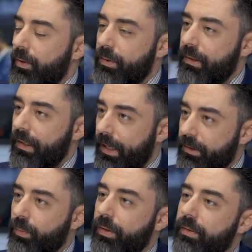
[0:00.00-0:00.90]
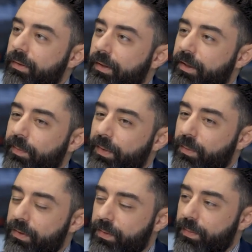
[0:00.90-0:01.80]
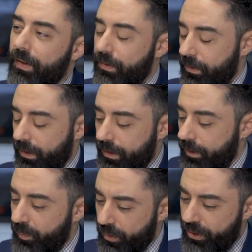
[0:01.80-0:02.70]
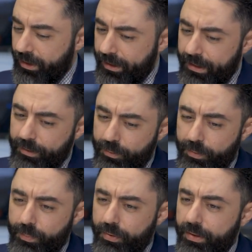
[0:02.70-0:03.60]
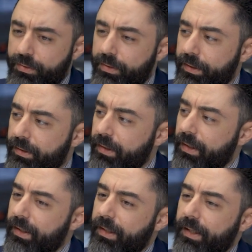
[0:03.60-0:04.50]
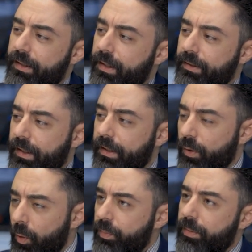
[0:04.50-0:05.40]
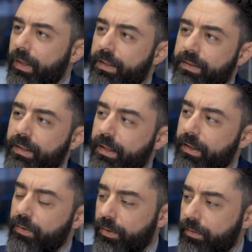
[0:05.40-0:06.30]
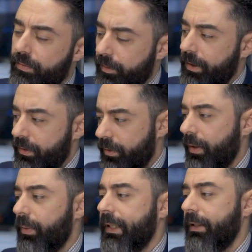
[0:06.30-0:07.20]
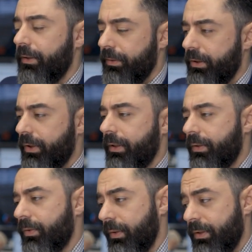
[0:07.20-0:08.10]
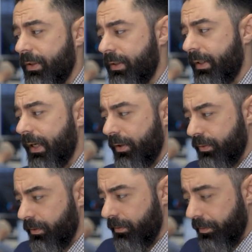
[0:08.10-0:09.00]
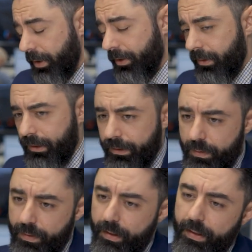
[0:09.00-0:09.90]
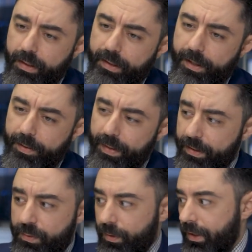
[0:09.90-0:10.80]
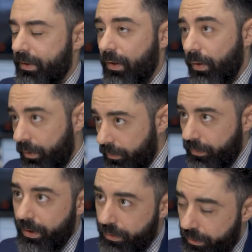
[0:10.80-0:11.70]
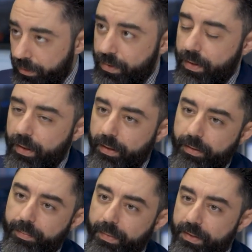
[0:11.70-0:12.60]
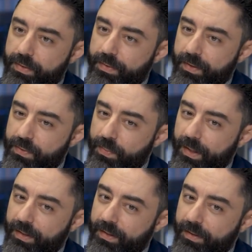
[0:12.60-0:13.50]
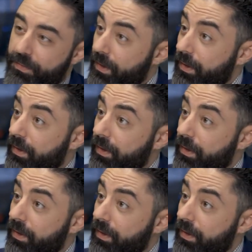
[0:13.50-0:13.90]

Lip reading: It was a light one. It was us kind of pushing it out to production and kind of optimizing it and learn from it so that we can enrich it. So this is the actual big release. And this one has a lot of features, as you might have seen.